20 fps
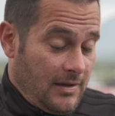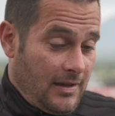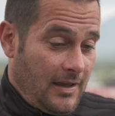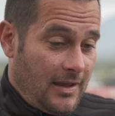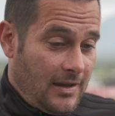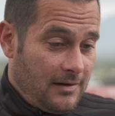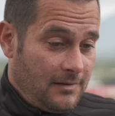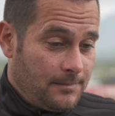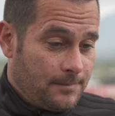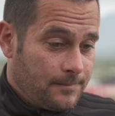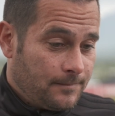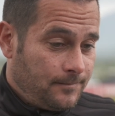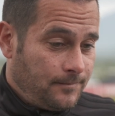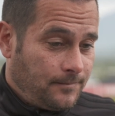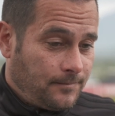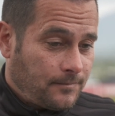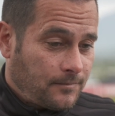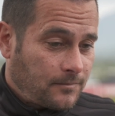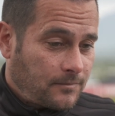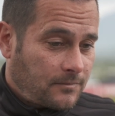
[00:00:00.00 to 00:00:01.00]
and
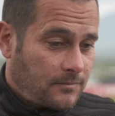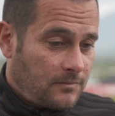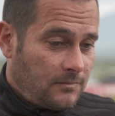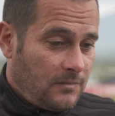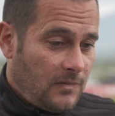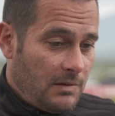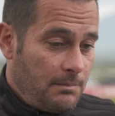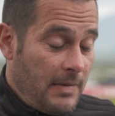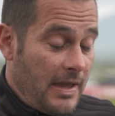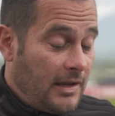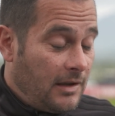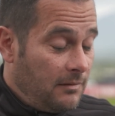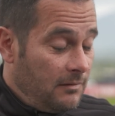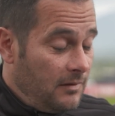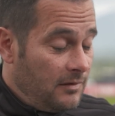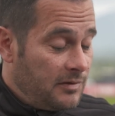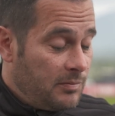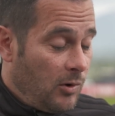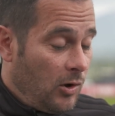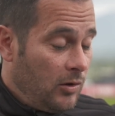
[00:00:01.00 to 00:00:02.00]
make
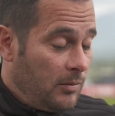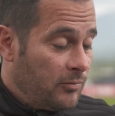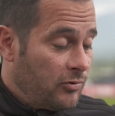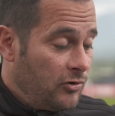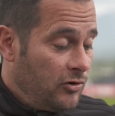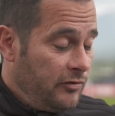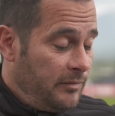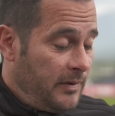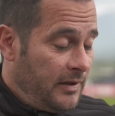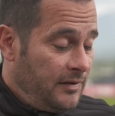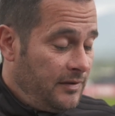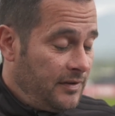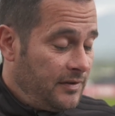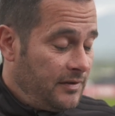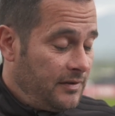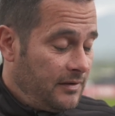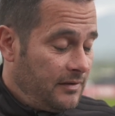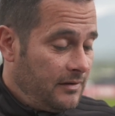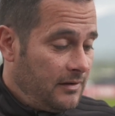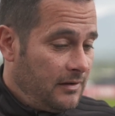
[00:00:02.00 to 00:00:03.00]
small
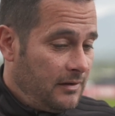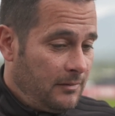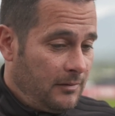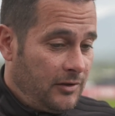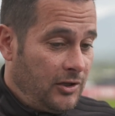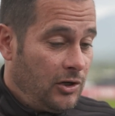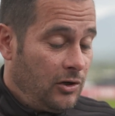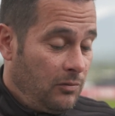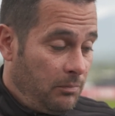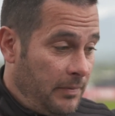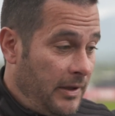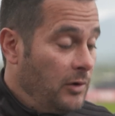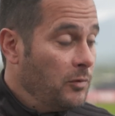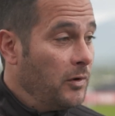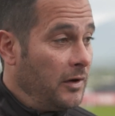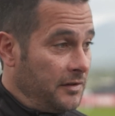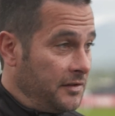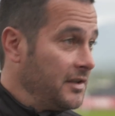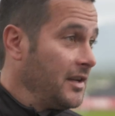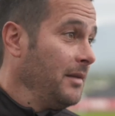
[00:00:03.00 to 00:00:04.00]
improvements uh, until big
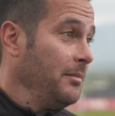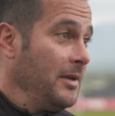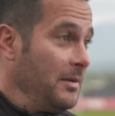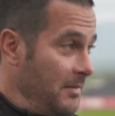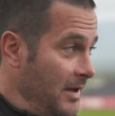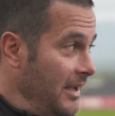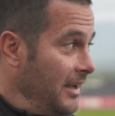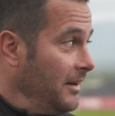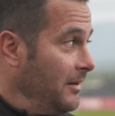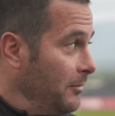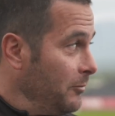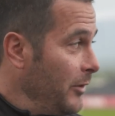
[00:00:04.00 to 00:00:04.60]
ones can be made.